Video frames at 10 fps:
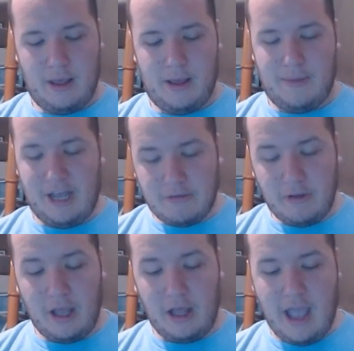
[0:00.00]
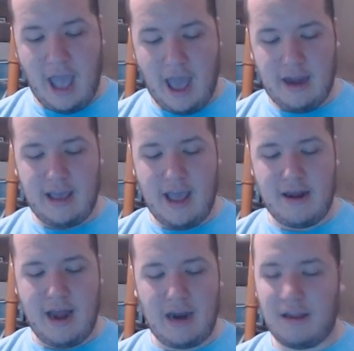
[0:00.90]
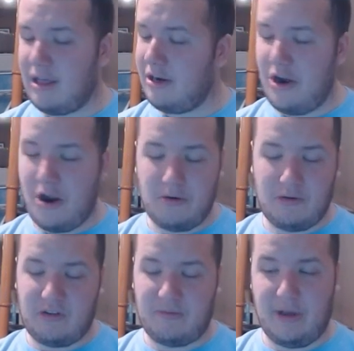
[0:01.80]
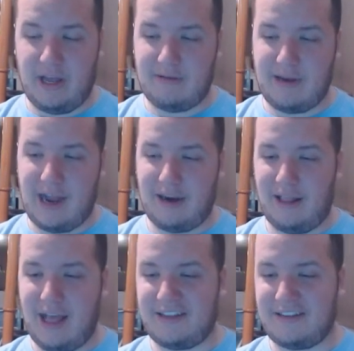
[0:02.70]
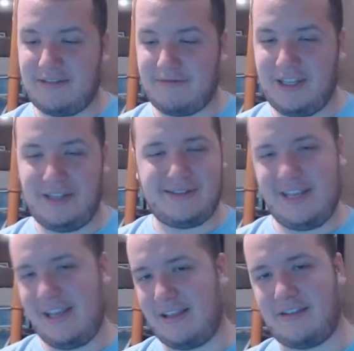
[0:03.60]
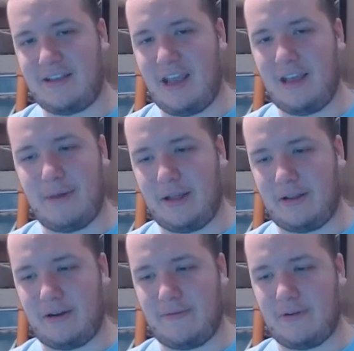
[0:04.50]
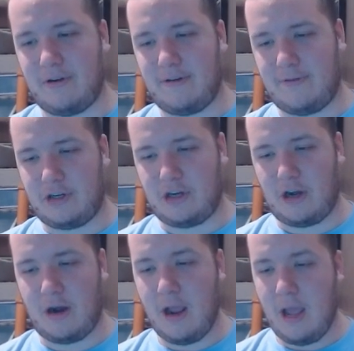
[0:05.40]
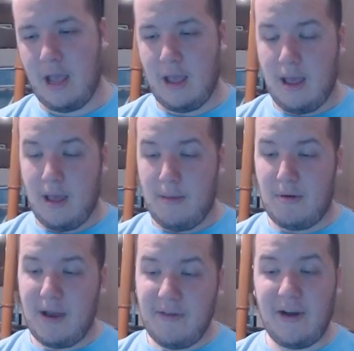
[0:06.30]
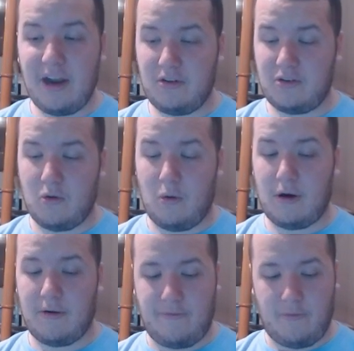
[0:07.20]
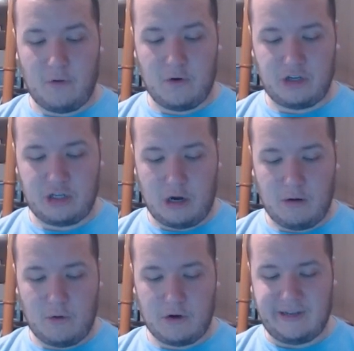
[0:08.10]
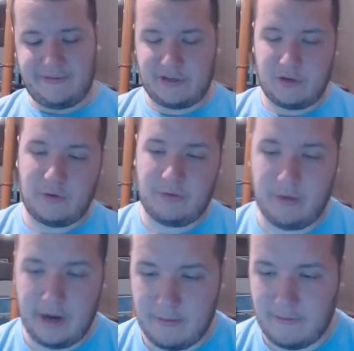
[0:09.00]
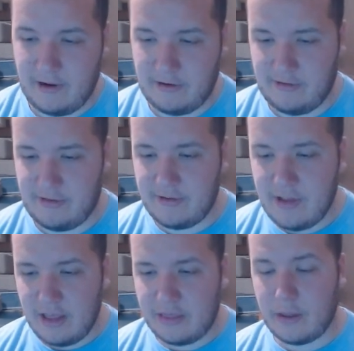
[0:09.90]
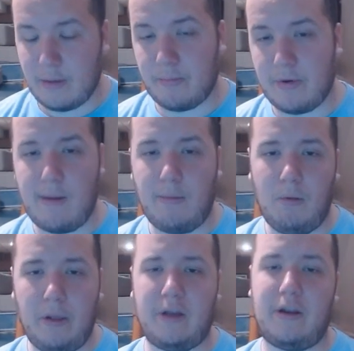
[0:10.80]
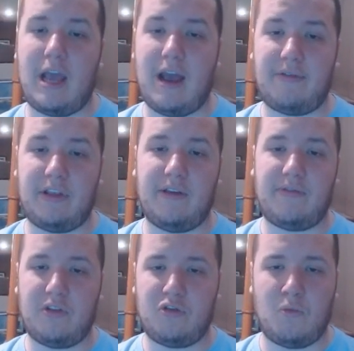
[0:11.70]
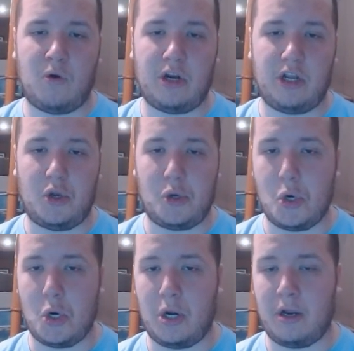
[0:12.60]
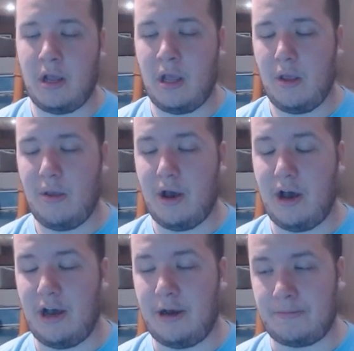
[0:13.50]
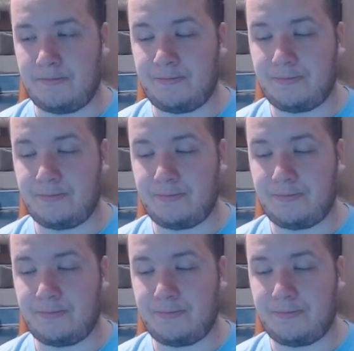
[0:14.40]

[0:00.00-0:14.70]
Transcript: but that's really all I had. Again, not a lot of notes, but not a lot to really see in this game either, for sure. But my final score for Star Wars Episode 3, Revenge of the Sith, I'm probably going to have to give this one a good, I'm